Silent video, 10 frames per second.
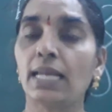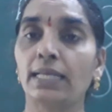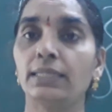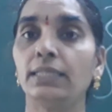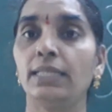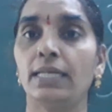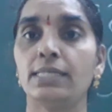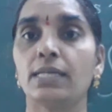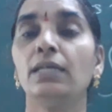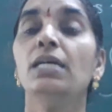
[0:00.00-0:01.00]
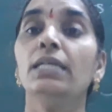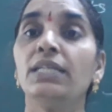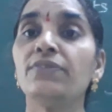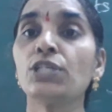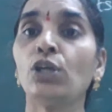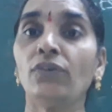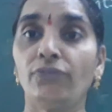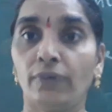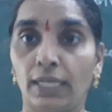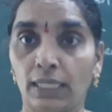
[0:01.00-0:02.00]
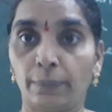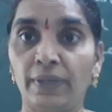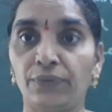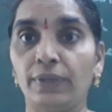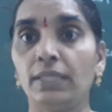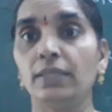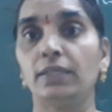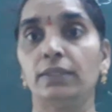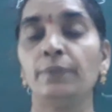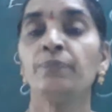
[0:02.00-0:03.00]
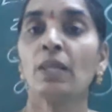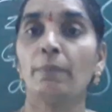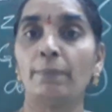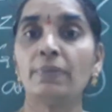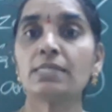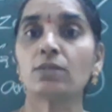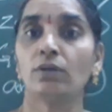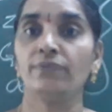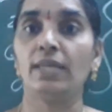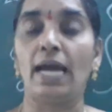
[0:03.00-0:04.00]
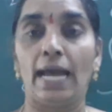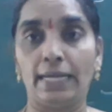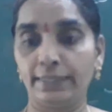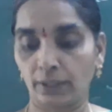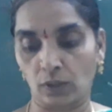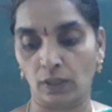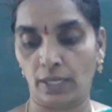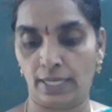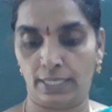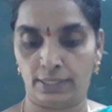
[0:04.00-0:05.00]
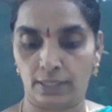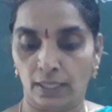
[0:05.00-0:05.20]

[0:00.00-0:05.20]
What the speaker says: Like that, there is a division of work between the members of the ant colonies.